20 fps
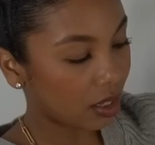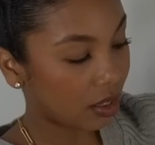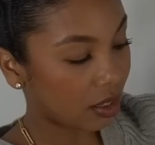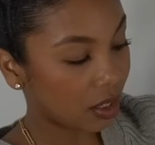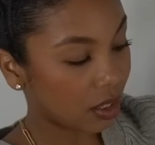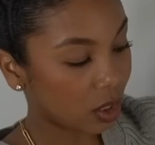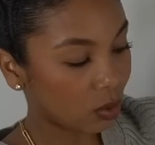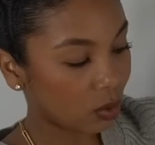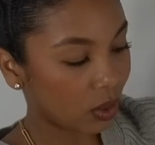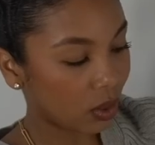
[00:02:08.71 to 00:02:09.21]

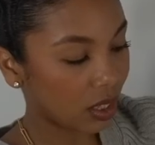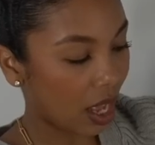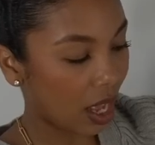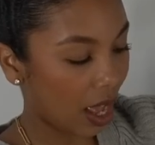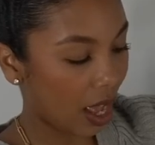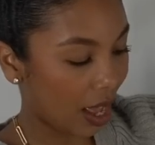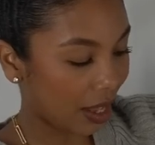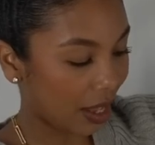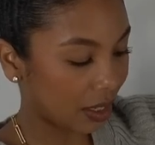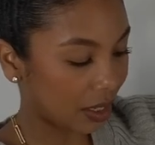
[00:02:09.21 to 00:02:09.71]
this one
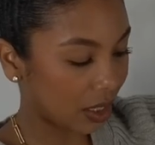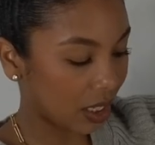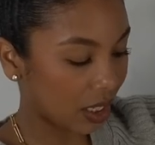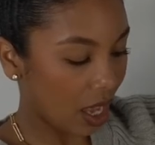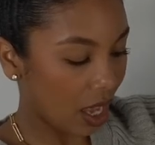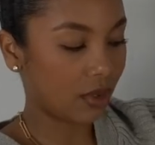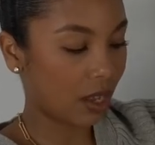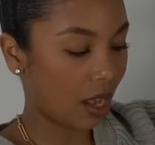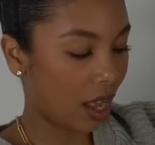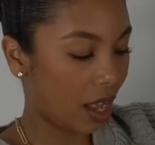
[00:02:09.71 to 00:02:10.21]
has.
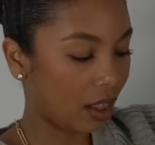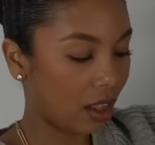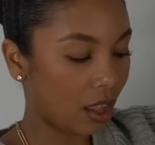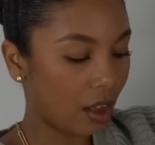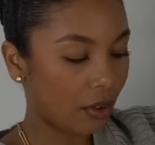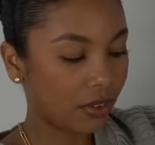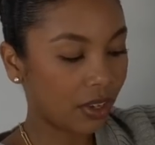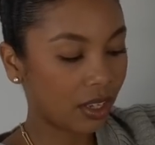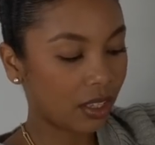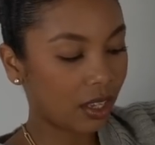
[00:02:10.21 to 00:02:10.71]
I
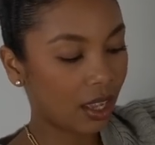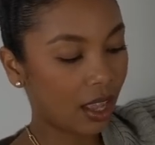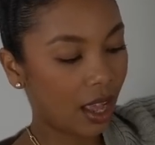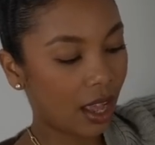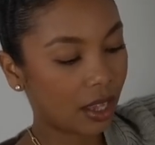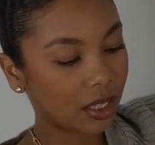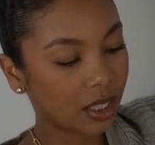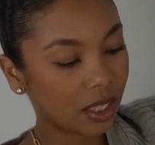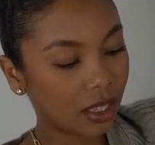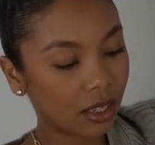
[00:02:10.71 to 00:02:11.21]
love that it
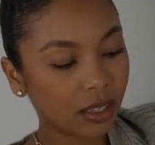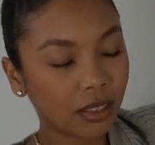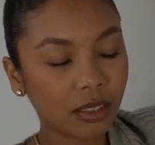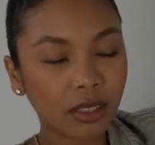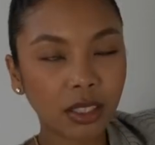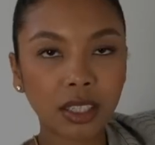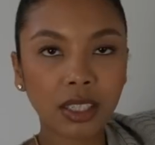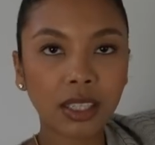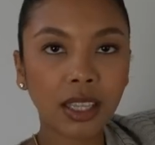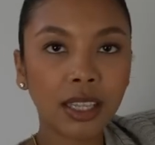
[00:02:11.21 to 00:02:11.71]
has the little
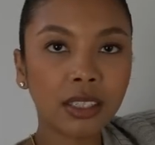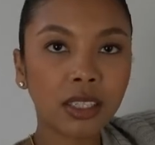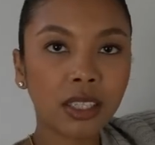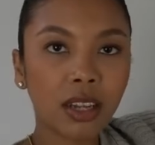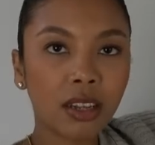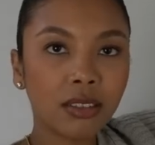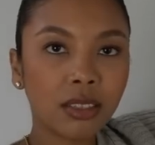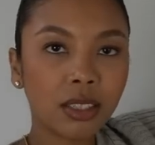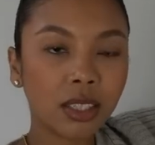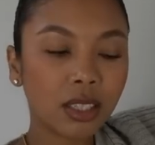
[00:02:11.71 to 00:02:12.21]
slits
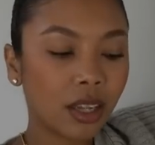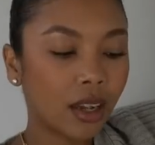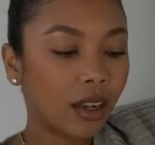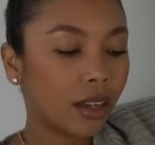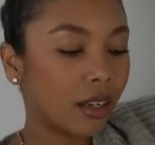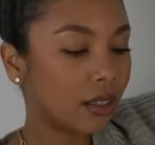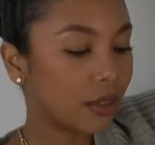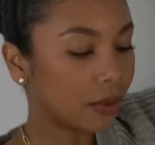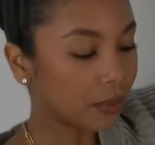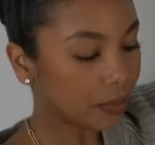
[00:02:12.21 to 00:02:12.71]
on the
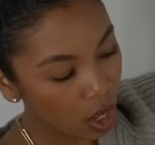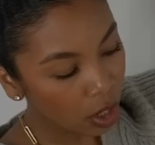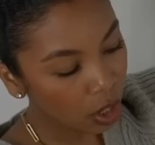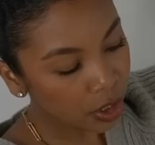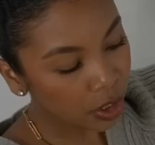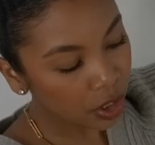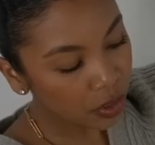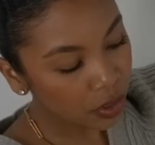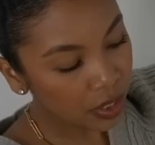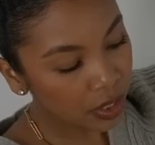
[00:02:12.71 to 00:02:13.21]
side.
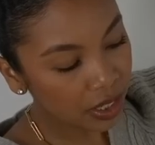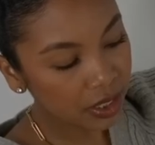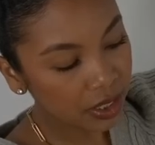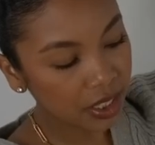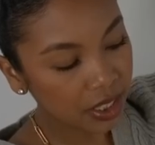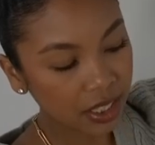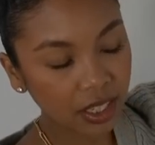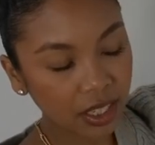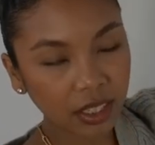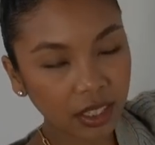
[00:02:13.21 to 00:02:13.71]
Also, you can
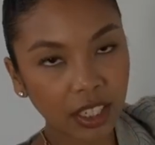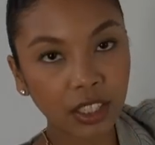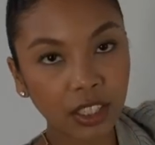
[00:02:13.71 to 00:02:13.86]
see that in